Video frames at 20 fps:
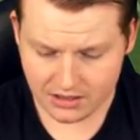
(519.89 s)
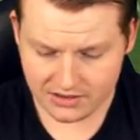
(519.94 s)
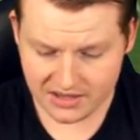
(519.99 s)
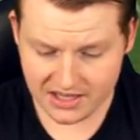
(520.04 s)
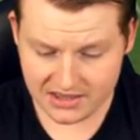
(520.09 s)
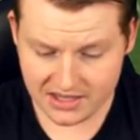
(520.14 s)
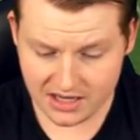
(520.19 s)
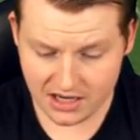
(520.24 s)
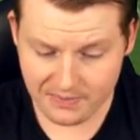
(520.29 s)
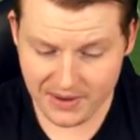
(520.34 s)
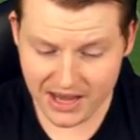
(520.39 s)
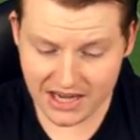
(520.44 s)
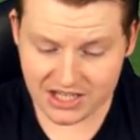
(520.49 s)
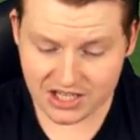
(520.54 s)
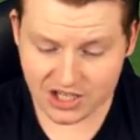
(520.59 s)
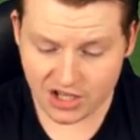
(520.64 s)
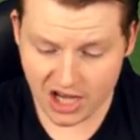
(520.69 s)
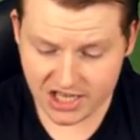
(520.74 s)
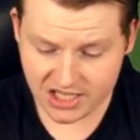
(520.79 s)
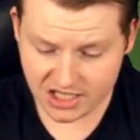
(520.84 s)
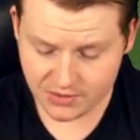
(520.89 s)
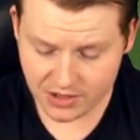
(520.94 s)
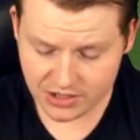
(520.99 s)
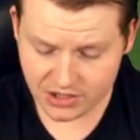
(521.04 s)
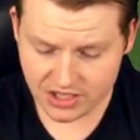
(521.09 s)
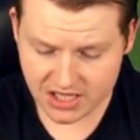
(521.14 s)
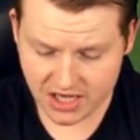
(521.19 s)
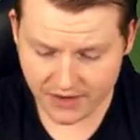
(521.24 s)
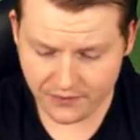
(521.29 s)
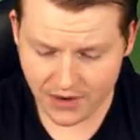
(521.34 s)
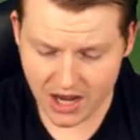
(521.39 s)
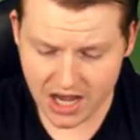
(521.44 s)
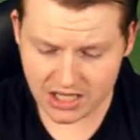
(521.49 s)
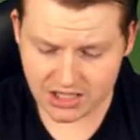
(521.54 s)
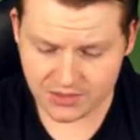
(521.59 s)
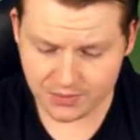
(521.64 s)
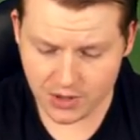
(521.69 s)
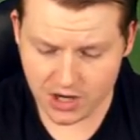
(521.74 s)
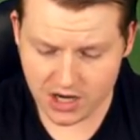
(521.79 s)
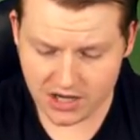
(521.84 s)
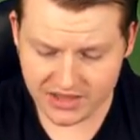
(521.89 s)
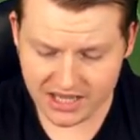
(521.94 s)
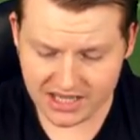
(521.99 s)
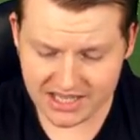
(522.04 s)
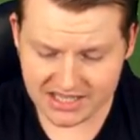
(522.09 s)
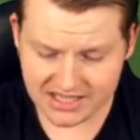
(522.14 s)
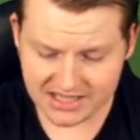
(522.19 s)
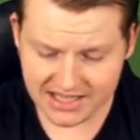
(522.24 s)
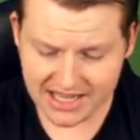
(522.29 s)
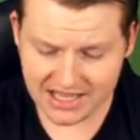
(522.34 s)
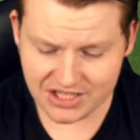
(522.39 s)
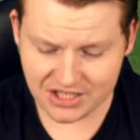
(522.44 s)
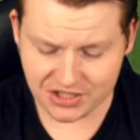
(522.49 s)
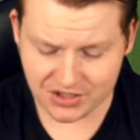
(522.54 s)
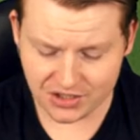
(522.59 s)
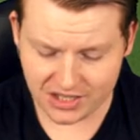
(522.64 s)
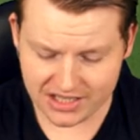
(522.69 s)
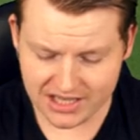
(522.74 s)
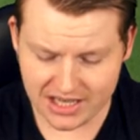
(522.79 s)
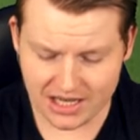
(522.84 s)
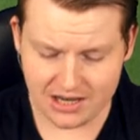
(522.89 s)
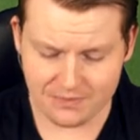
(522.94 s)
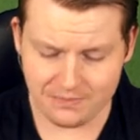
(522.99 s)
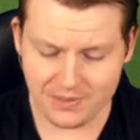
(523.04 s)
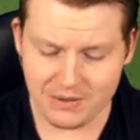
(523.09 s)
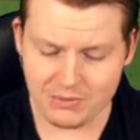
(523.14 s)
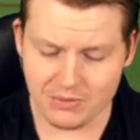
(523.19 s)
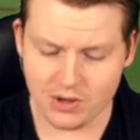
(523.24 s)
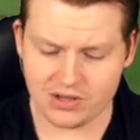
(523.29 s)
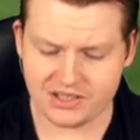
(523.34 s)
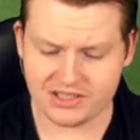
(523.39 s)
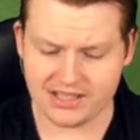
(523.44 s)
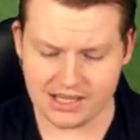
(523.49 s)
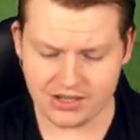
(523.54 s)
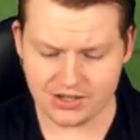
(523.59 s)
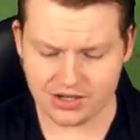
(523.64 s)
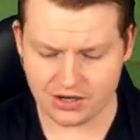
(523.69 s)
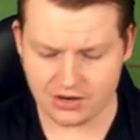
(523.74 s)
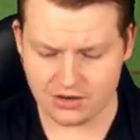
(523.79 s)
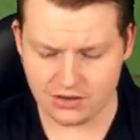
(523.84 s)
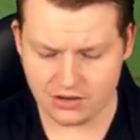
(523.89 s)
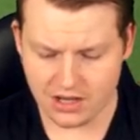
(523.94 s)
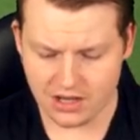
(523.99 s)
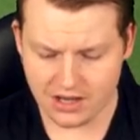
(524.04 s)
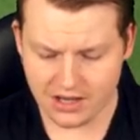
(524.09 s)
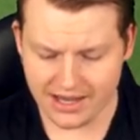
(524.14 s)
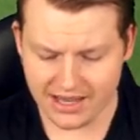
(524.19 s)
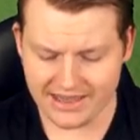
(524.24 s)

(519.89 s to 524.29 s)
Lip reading: They're about as close as what New South Wales were. They just need to sort of get it a bit more central.